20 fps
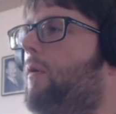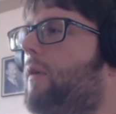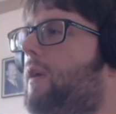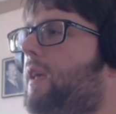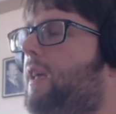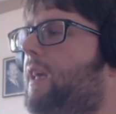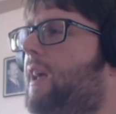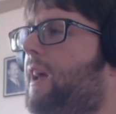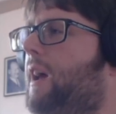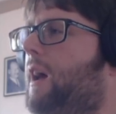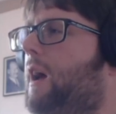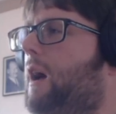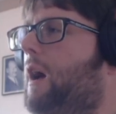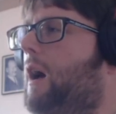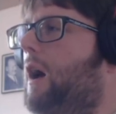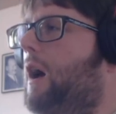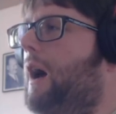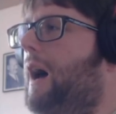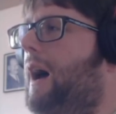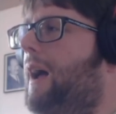
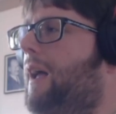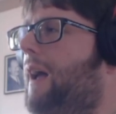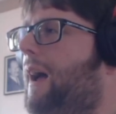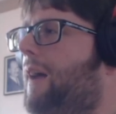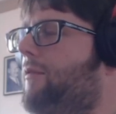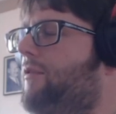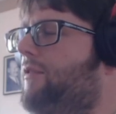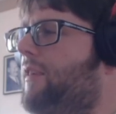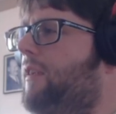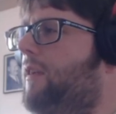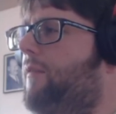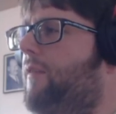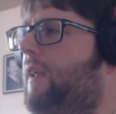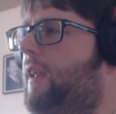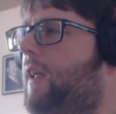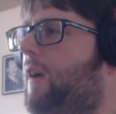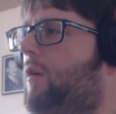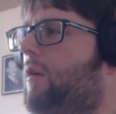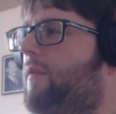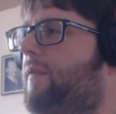yeah, I've seen a
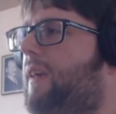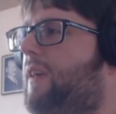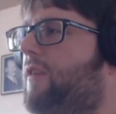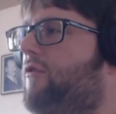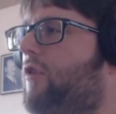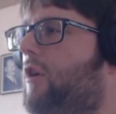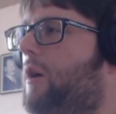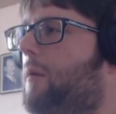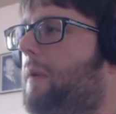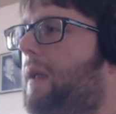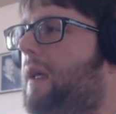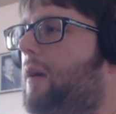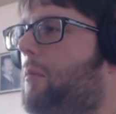video of these Terminator